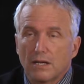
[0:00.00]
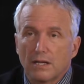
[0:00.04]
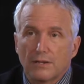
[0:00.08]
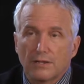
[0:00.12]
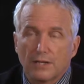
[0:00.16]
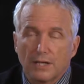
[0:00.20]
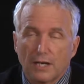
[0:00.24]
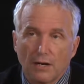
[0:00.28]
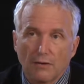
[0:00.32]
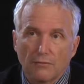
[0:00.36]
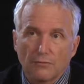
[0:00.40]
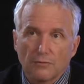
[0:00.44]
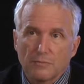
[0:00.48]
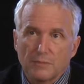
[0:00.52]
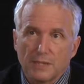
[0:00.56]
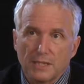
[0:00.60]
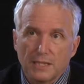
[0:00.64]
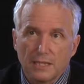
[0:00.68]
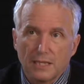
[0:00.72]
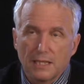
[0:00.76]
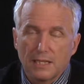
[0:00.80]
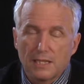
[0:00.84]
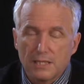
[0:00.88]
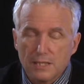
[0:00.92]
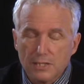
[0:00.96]
the
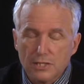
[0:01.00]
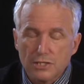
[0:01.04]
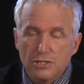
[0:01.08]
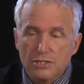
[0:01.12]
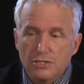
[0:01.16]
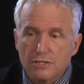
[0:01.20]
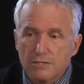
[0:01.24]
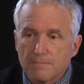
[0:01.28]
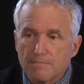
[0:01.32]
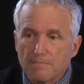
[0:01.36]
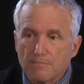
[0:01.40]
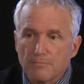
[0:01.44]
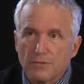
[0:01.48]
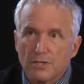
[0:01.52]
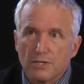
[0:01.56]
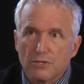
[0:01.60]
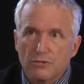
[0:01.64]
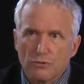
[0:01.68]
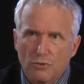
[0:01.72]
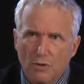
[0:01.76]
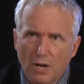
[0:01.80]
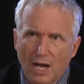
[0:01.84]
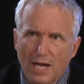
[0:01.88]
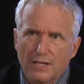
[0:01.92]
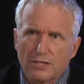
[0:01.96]
government is
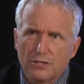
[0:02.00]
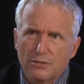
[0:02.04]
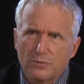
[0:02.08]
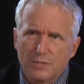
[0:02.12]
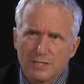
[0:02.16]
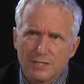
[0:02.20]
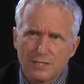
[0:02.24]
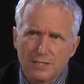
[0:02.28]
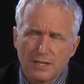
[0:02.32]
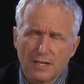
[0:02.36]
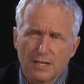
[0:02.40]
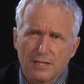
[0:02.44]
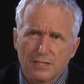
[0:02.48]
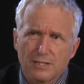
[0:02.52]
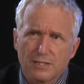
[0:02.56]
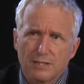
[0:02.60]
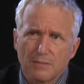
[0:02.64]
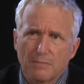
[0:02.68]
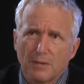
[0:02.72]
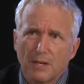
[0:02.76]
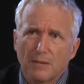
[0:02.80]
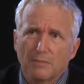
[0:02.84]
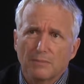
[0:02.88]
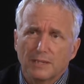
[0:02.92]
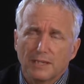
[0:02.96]
trying to assess the
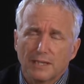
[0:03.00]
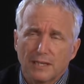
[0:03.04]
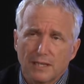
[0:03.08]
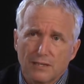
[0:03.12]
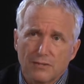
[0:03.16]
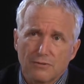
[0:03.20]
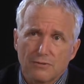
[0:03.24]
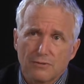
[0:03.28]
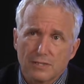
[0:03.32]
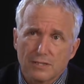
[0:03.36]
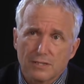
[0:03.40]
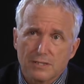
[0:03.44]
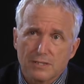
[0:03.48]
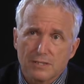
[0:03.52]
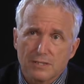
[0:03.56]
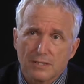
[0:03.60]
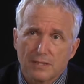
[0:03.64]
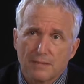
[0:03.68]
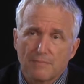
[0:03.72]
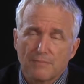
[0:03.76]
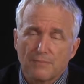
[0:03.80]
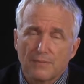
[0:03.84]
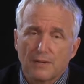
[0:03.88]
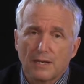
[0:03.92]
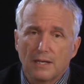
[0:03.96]
public interest,
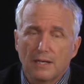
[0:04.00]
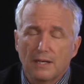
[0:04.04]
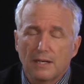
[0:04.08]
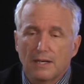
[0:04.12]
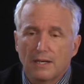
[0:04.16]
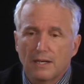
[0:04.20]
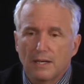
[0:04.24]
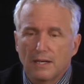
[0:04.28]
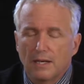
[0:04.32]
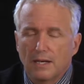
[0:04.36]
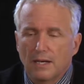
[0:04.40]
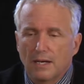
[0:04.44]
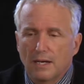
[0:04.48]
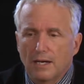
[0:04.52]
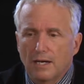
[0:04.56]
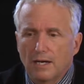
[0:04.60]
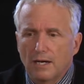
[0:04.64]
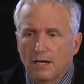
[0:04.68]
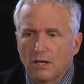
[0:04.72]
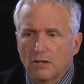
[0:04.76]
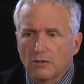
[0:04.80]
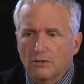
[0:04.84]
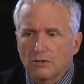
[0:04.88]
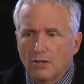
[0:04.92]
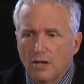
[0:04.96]

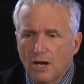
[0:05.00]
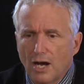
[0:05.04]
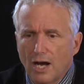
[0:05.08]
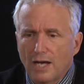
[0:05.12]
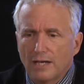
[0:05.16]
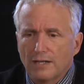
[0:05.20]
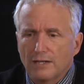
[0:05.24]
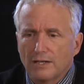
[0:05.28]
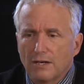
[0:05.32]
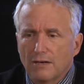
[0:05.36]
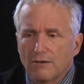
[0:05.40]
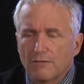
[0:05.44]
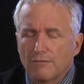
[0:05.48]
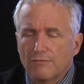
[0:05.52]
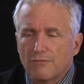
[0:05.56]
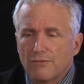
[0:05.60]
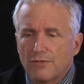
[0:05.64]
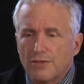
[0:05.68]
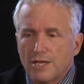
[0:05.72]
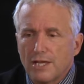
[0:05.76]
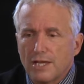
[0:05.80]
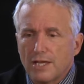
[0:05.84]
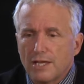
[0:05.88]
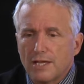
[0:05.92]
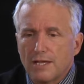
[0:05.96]
a lot of
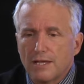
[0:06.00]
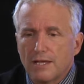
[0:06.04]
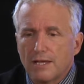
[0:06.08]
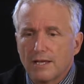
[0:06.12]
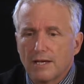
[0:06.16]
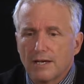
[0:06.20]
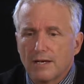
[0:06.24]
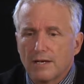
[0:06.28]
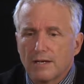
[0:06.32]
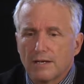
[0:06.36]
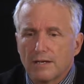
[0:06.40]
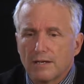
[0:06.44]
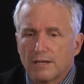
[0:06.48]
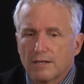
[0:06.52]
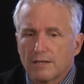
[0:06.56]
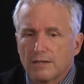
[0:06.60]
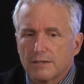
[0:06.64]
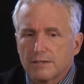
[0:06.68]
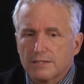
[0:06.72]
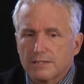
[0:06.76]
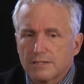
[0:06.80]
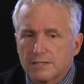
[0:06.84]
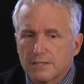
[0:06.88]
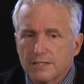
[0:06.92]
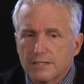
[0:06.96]
the
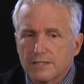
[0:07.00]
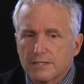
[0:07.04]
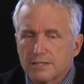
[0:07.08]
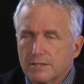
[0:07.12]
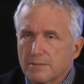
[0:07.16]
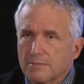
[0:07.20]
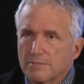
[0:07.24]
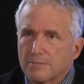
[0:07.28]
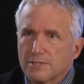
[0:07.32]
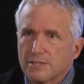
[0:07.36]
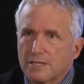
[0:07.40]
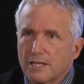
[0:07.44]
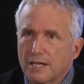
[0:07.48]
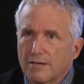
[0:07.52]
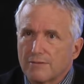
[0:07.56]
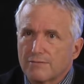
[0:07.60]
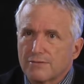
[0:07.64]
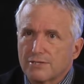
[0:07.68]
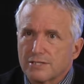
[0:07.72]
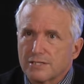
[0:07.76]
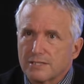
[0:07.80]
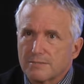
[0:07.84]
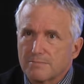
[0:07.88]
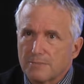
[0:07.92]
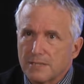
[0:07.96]
systems that have
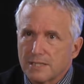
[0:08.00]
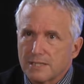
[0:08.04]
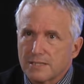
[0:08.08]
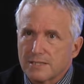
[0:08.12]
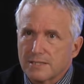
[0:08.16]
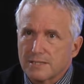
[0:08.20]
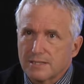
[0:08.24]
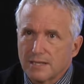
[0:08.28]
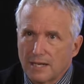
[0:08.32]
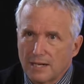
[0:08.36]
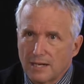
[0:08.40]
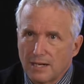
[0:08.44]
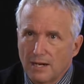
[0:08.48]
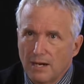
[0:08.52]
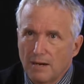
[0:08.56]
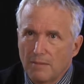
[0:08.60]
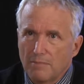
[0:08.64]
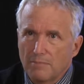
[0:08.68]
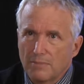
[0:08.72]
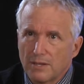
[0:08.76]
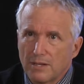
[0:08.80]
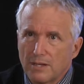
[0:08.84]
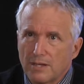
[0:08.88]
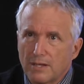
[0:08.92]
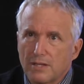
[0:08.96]
been set
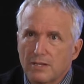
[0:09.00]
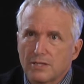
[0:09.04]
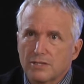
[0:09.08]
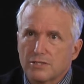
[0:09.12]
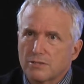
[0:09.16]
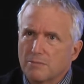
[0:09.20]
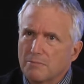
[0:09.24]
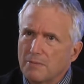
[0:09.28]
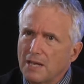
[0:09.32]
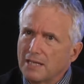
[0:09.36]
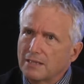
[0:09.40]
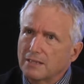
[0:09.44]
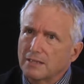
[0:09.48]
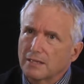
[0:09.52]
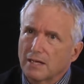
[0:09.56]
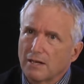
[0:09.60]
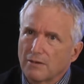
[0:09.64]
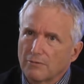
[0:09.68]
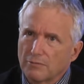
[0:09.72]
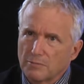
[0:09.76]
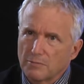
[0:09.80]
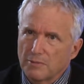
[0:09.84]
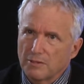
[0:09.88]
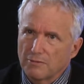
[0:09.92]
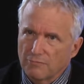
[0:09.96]
up to make the
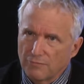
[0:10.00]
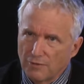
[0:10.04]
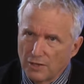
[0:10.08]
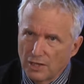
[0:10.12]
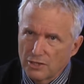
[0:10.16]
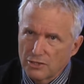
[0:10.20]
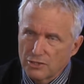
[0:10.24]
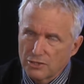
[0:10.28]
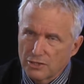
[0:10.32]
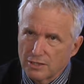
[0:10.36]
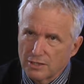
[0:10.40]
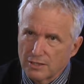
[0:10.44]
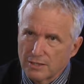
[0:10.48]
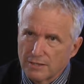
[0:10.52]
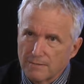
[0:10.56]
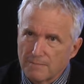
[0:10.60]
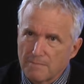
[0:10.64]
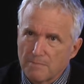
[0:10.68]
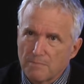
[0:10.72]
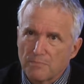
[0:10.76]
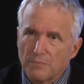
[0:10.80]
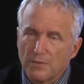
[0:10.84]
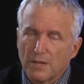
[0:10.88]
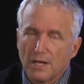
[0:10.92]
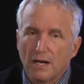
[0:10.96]
government function
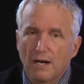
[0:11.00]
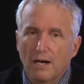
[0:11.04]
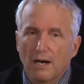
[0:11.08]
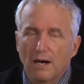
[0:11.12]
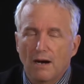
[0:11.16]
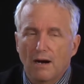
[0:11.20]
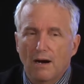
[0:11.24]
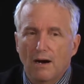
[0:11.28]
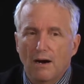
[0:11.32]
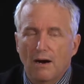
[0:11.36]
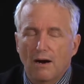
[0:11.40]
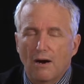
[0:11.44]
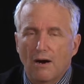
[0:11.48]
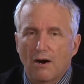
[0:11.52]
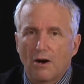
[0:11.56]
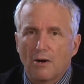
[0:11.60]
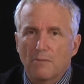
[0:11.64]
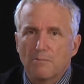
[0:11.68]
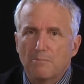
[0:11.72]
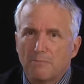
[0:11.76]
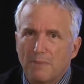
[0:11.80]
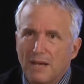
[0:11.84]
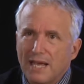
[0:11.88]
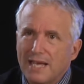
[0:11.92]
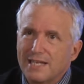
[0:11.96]
are
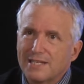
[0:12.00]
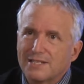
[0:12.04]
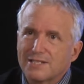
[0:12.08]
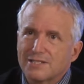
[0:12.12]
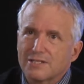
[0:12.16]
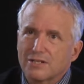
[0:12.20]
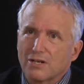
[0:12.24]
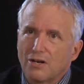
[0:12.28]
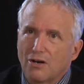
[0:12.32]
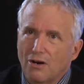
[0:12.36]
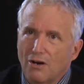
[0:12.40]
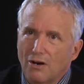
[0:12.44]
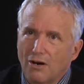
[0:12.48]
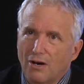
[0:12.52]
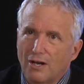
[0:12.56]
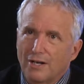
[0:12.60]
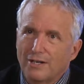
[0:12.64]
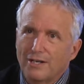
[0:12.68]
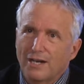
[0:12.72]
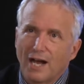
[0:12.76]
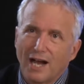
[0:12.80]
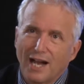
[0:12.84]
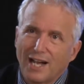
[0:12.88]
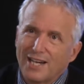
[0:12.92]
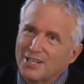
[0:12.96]
based
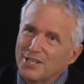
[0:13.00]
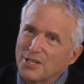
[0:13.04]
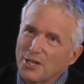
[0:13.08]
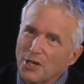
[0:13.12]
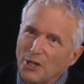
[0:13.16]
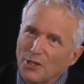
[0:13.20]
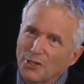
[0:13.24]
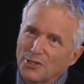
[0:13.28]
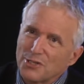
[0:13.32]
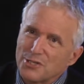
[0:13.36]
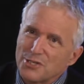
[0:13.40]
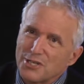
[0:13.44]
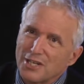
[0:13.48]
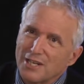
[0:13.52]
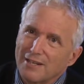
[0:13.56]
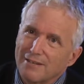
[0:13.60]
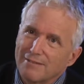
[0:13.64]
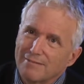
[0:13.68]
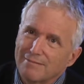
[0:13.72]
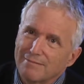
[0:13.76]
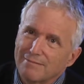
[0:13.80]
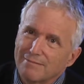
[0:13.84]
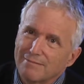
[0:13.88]
on ideology.